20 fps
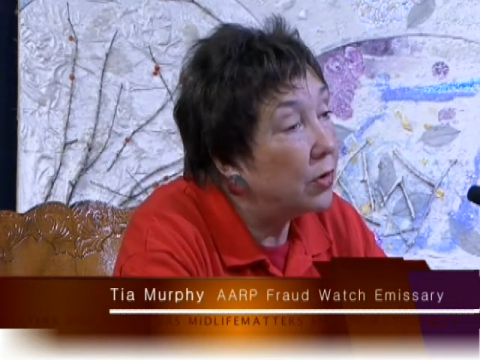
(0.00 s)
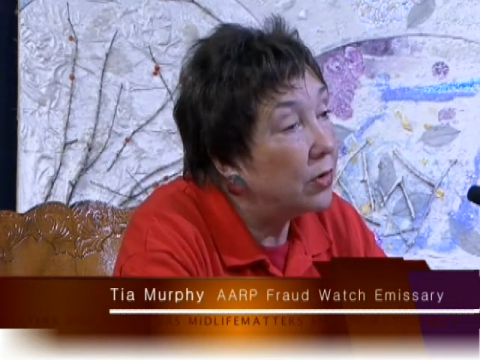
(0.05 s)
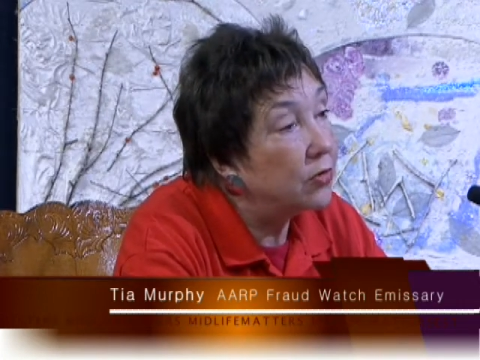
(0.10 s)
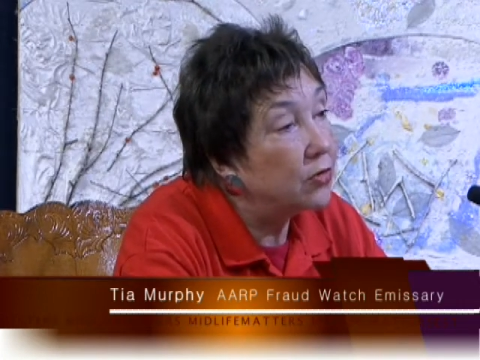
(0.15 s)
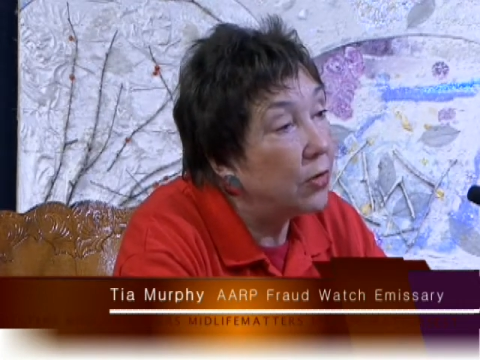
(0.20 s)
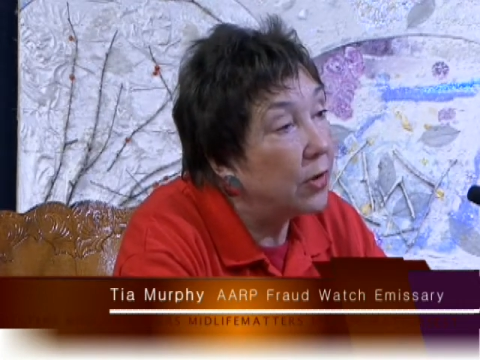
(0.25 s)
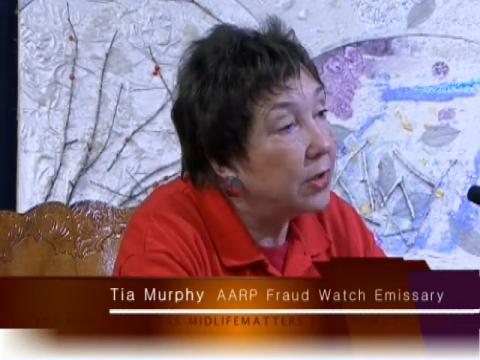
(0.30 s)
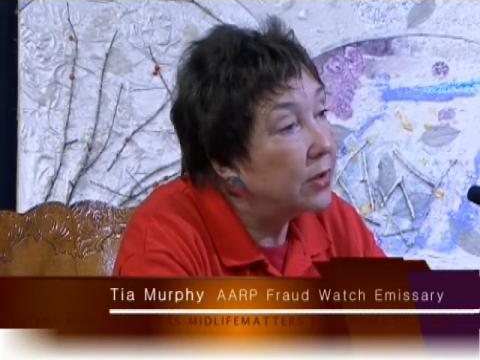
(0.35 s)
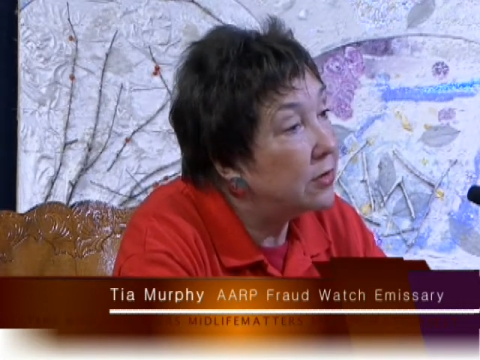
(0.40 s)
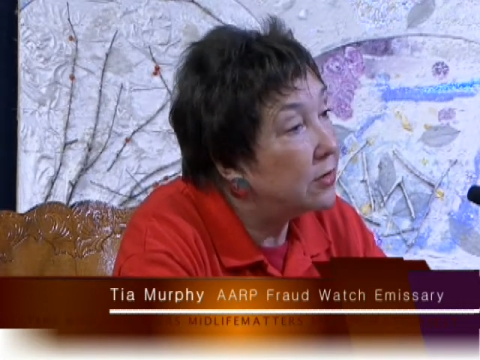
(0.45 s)
are
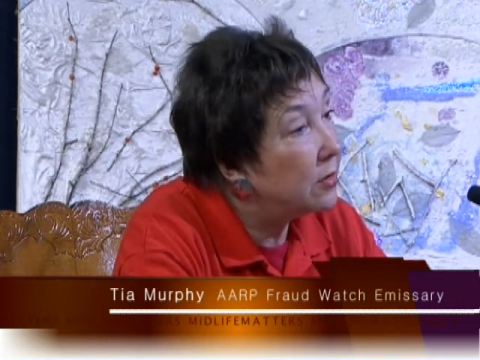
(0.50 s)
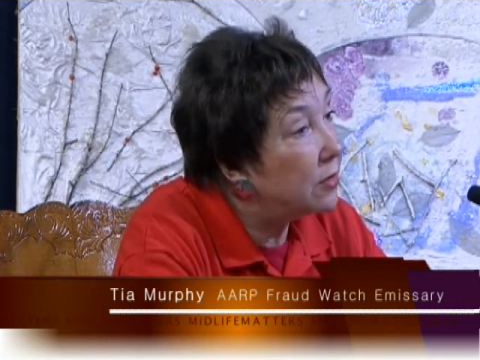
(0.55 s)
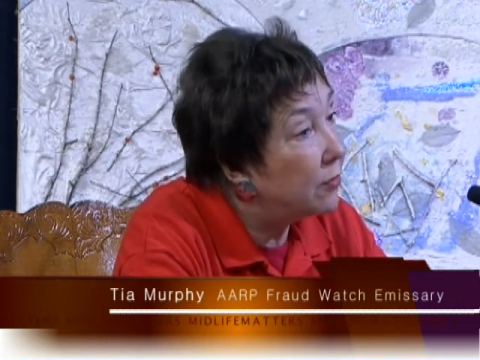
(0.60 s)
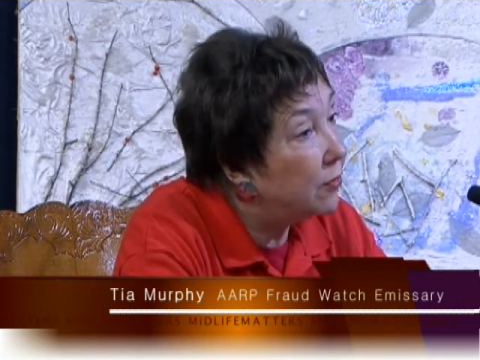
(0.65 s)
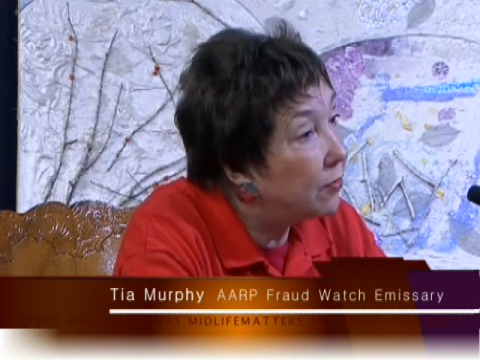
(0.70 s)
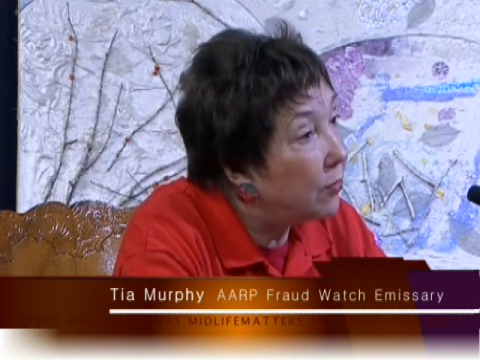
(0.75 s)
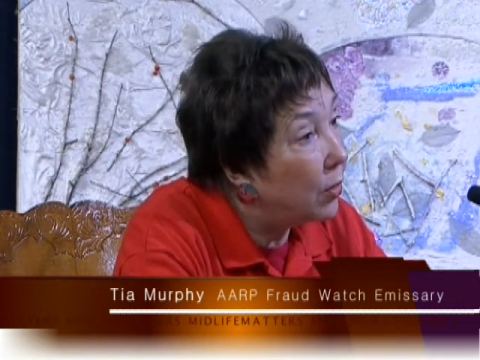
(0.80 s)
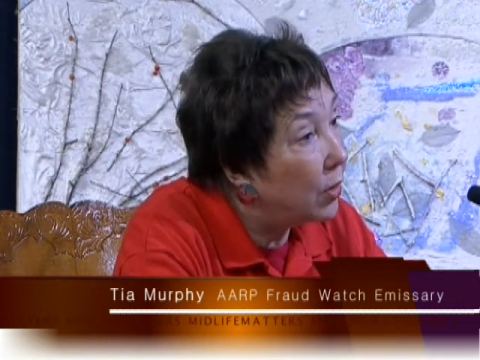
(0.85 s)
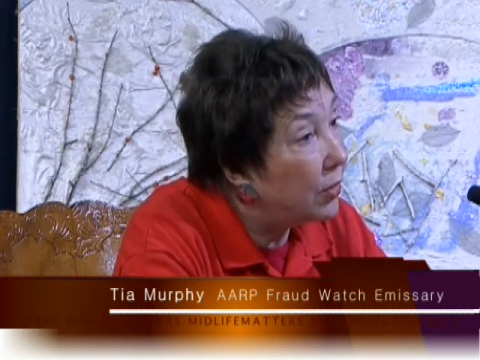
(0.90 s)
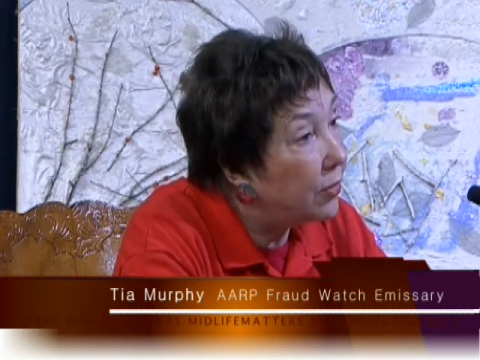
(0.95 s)
trying to
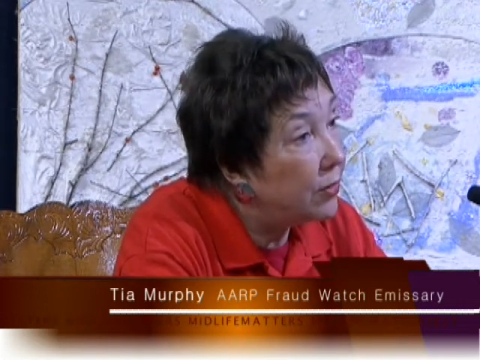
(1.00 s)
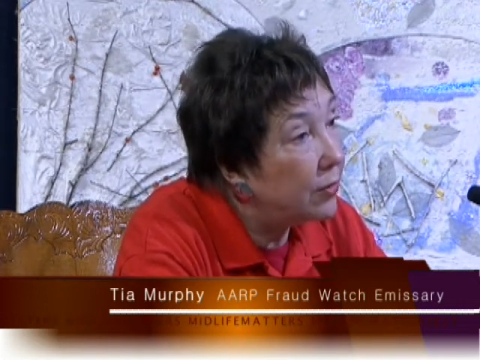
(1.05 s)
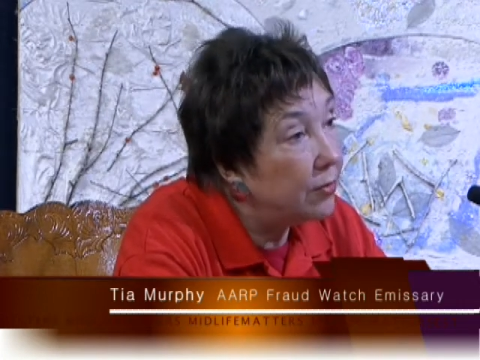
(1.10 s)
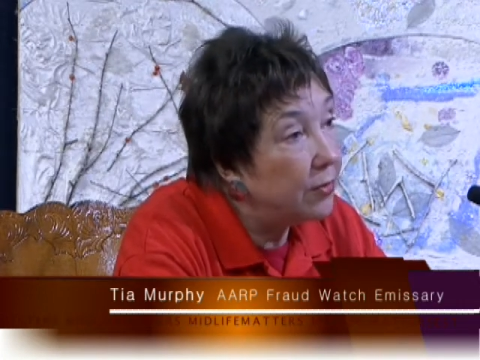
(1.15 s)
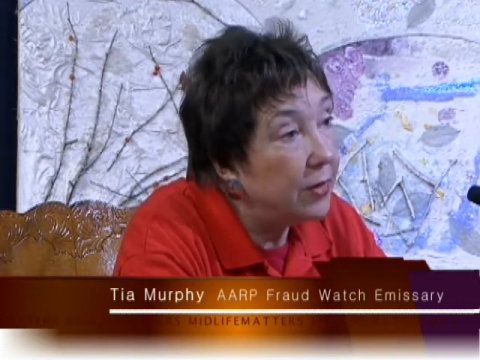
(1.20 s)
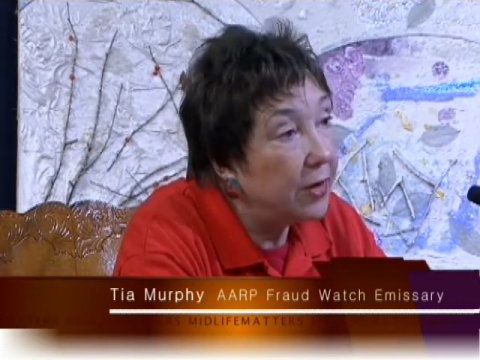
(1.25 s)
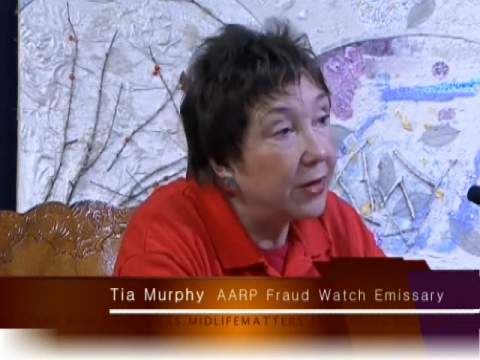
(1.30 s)
defraud them.